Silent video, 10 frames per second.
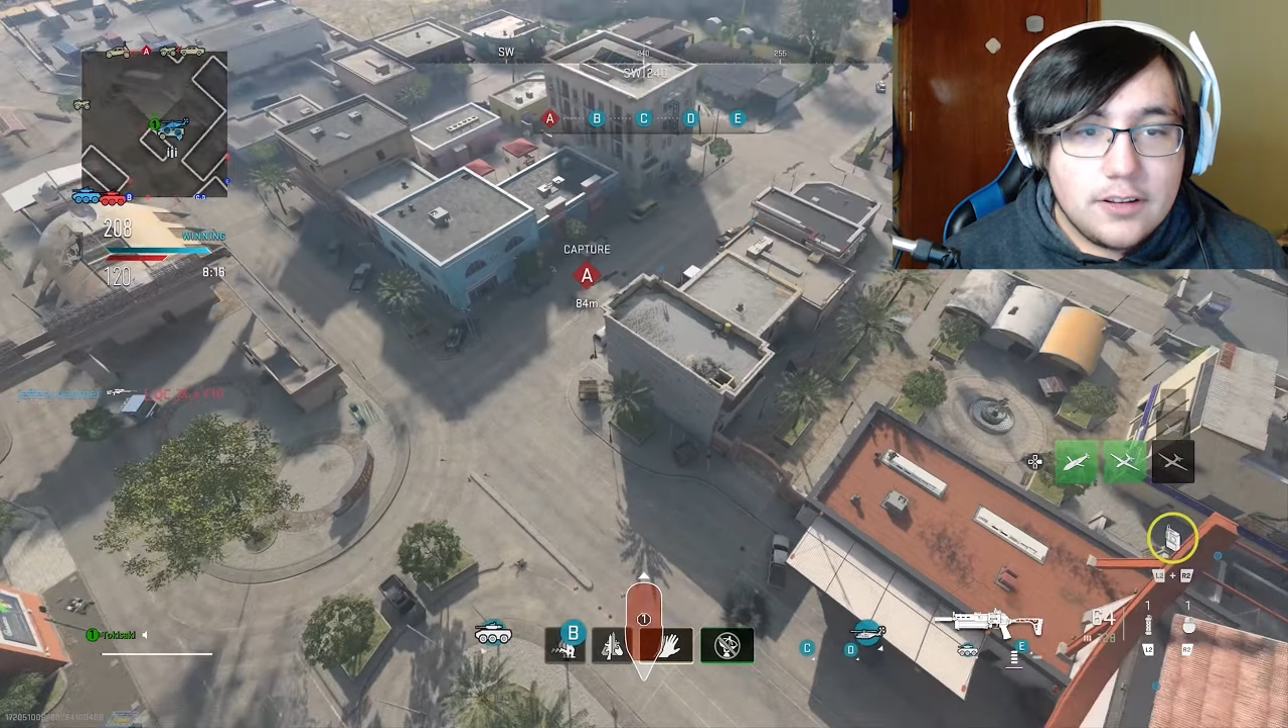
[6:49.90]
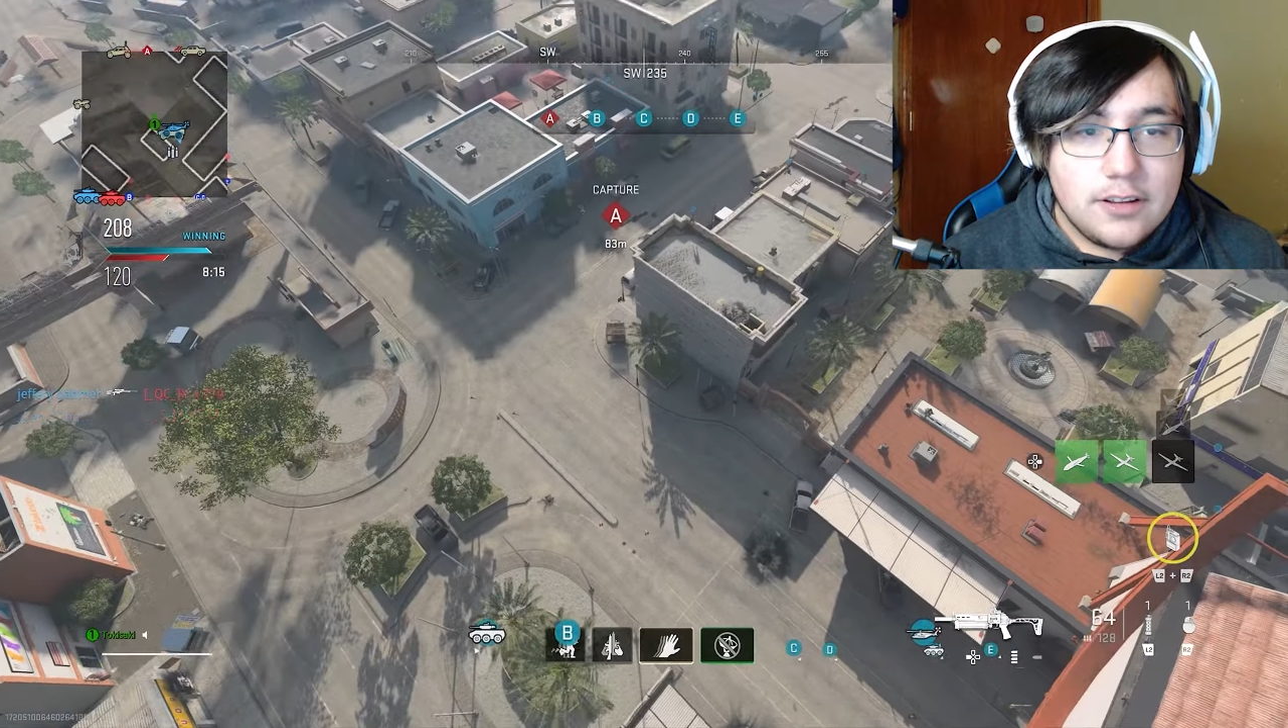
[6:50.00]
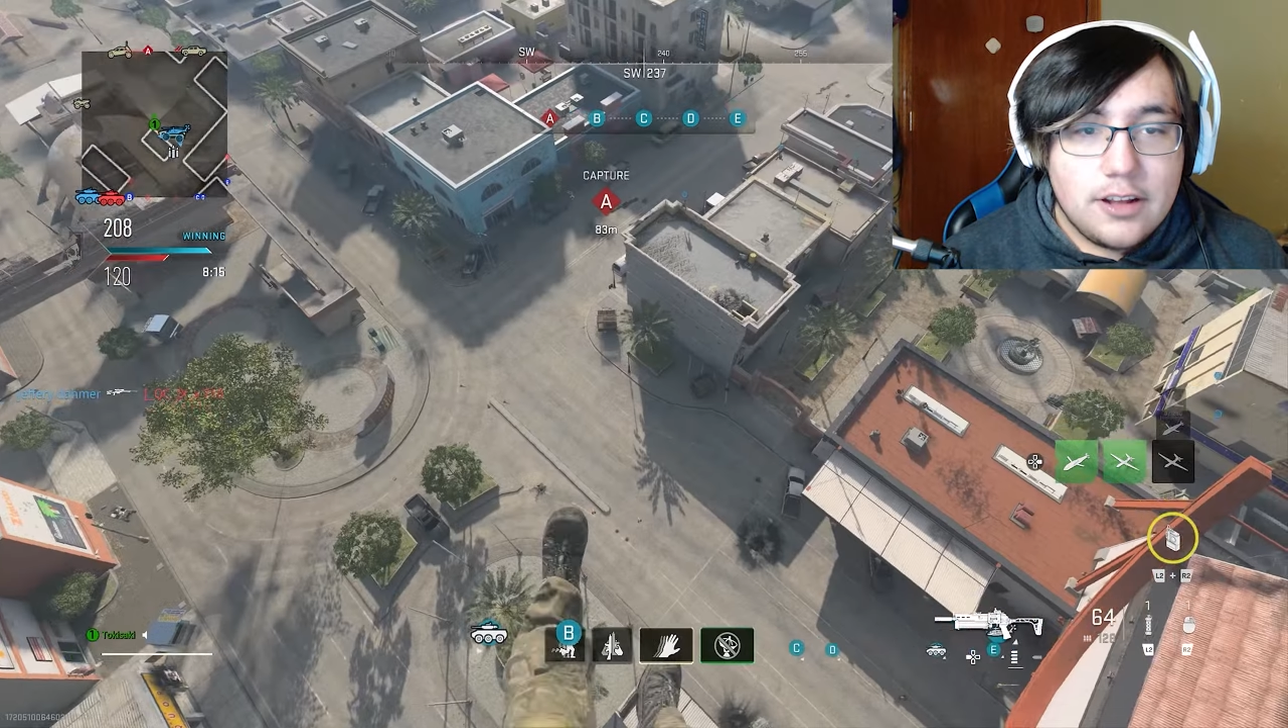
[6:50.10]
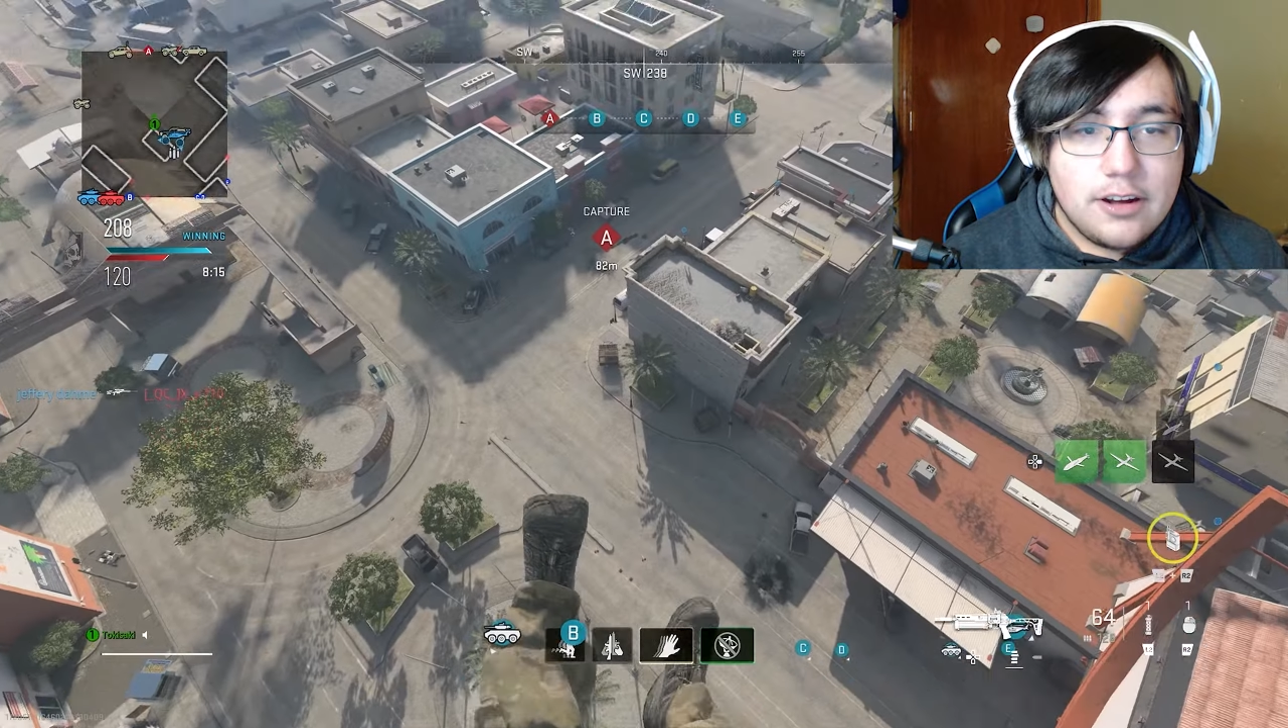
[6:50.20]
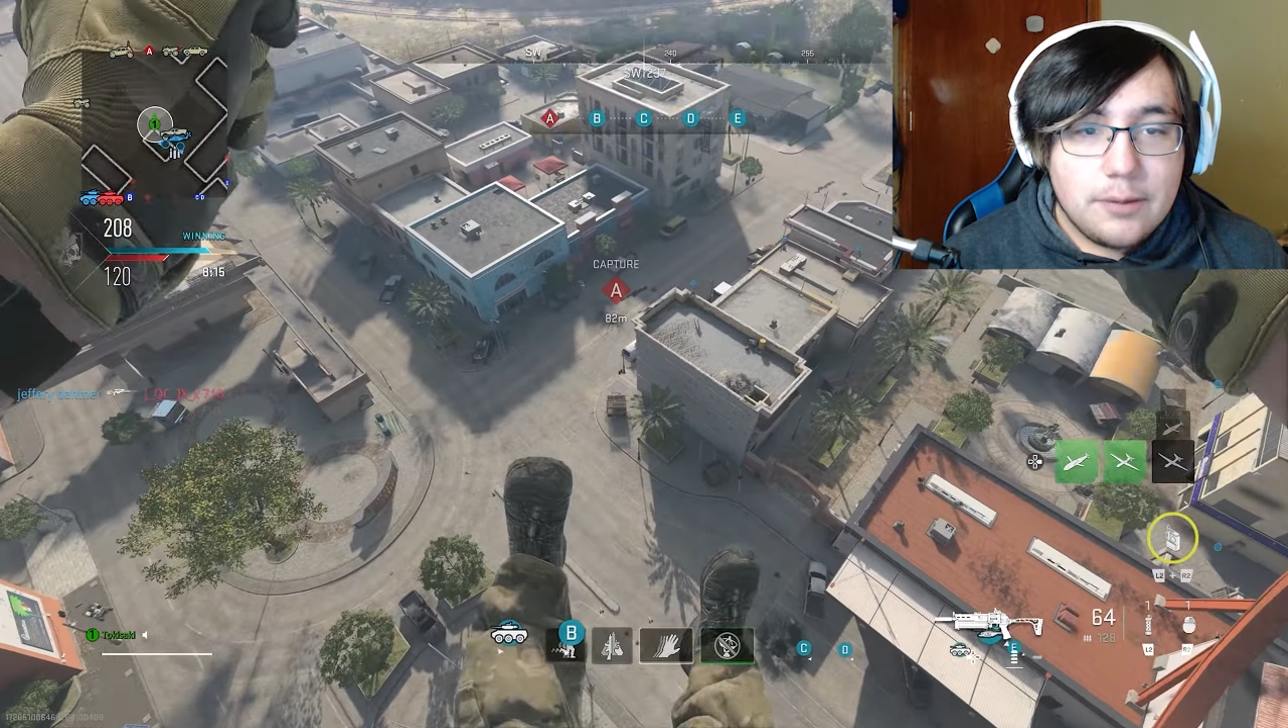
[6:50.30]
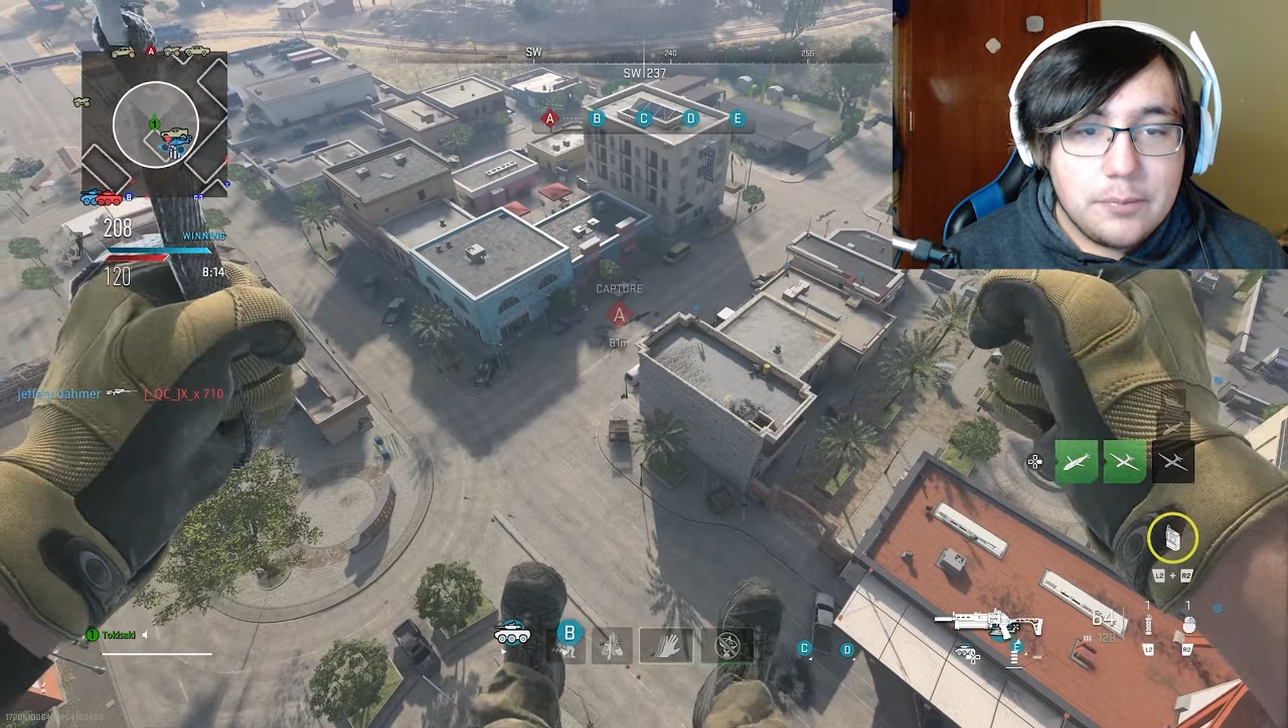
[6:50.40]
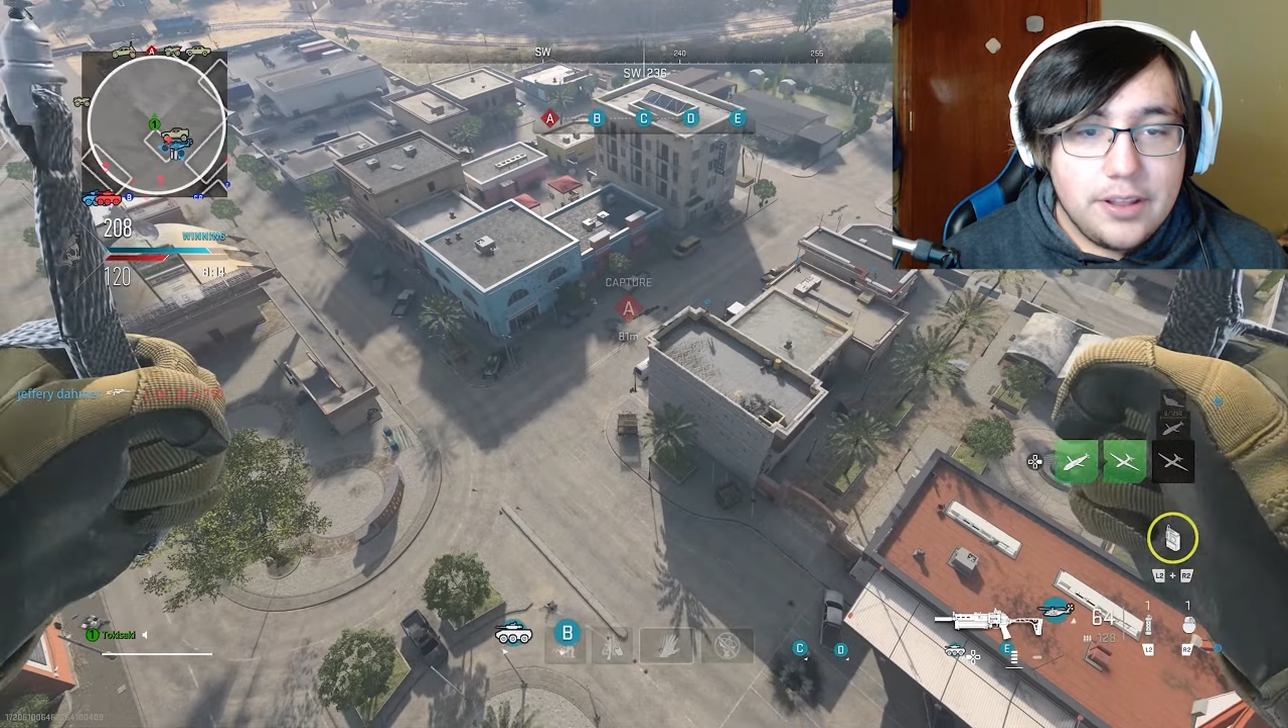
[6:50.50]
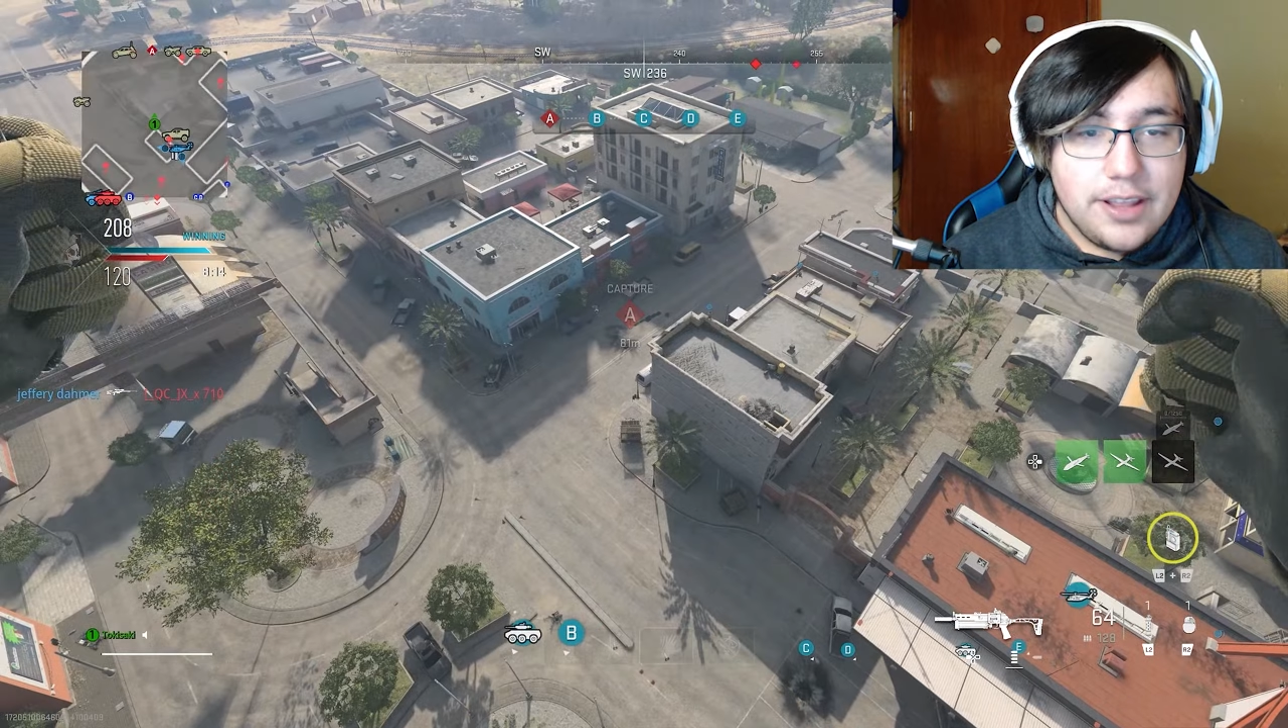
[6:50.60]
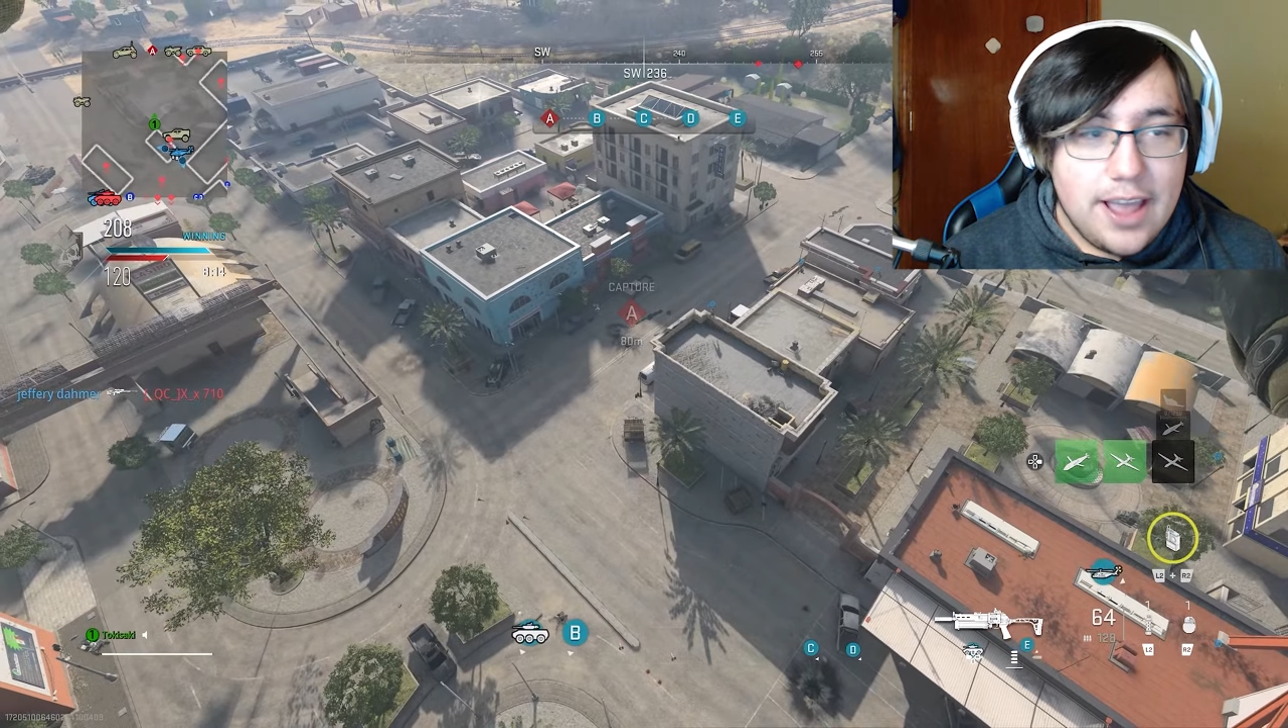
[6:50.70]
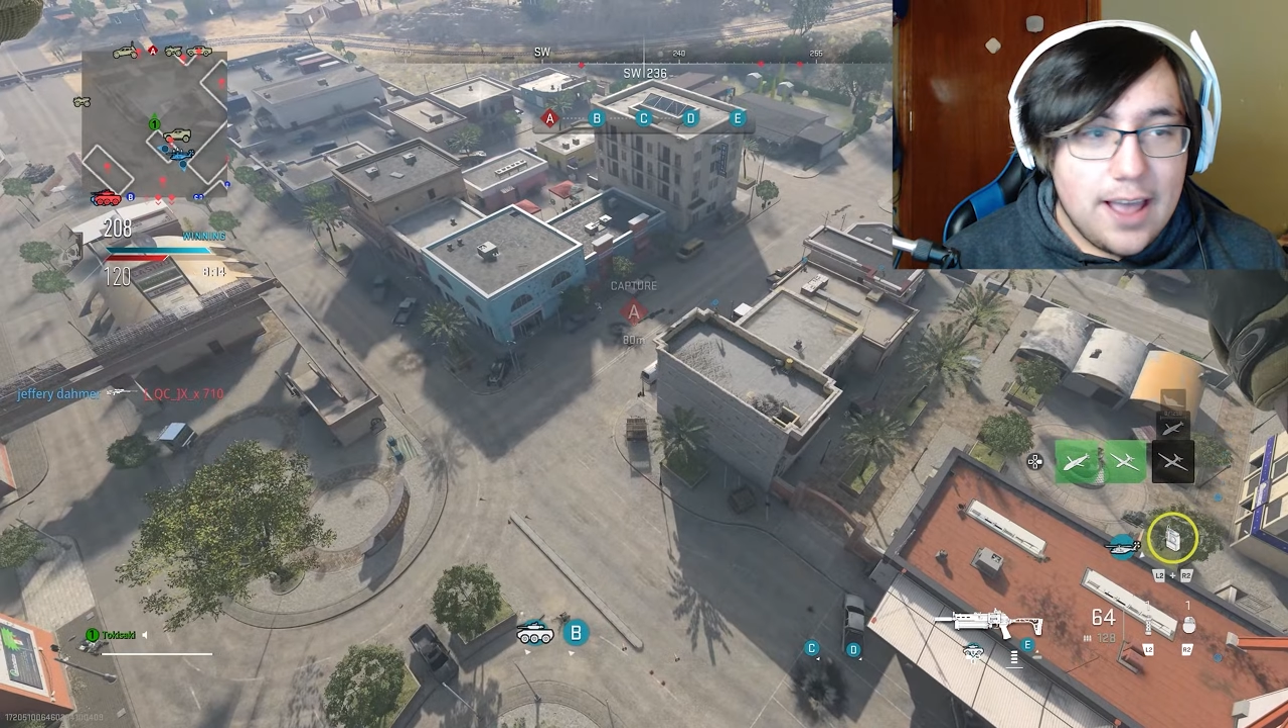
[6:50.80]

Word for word: No, I'm really